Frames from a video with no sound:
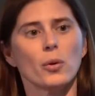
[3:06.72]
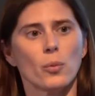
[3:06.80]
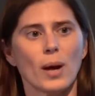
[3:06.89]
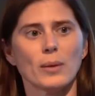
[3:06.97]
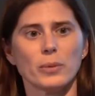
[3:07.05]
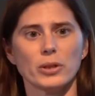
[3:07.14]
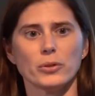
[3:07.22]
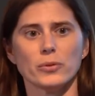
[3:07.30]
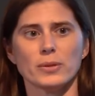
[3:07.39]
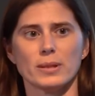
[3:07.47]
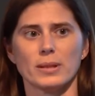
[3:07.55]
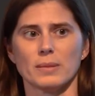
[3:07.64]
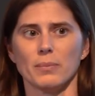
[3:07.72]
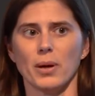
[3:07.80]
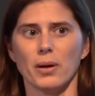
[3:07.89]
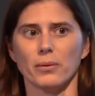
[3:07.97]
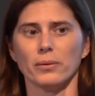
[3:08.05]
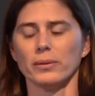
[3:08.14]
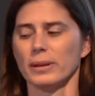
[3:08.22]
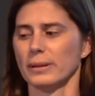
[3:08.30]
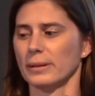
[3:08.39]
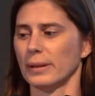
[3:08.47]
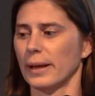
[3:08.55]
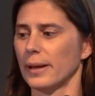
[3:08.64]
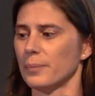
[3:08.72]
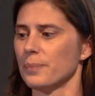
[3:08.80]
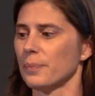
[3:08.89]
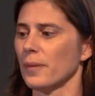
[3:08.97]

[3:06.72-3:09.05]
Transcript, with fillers: why we use this model in the lab.